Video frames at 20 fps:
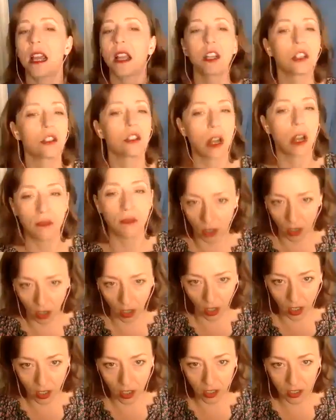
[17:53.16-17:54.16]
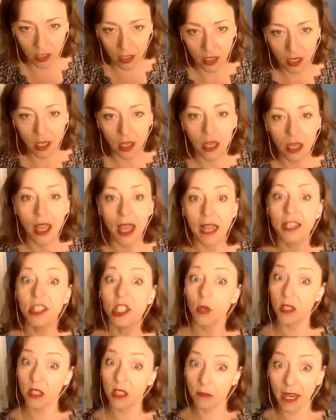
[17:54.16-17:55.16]
it's not going to drive the car.
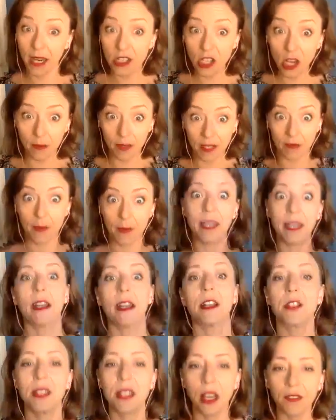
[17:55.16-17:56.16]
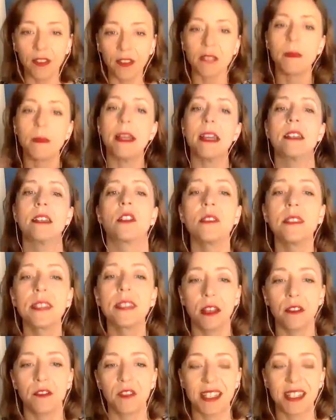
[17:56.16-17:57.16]
And so it's my job as my higher self, as my
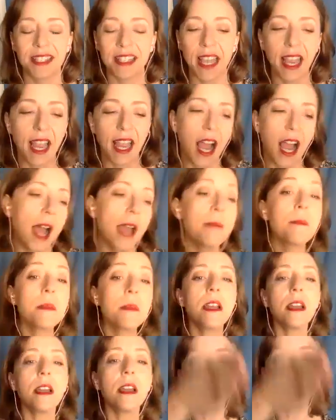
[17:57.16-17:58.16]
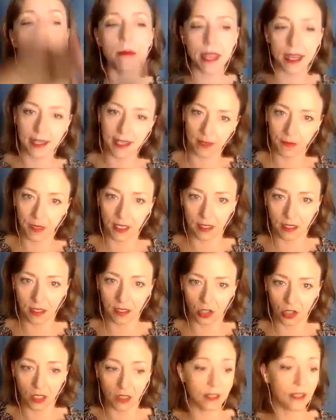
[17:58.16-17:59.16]
adult self, to say, I'm going to make some
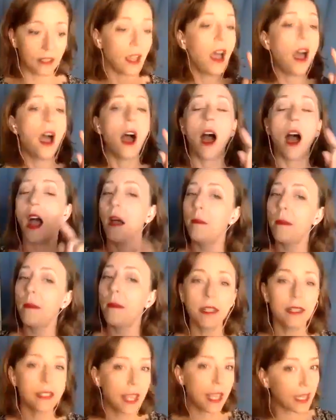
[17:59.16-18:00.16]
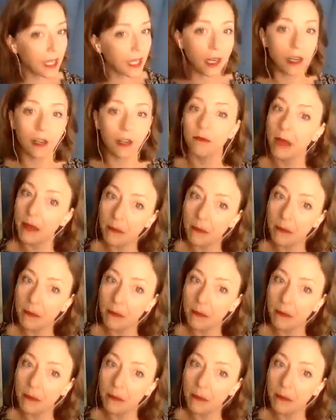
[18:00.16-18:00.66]
decisions. I'm going to take care of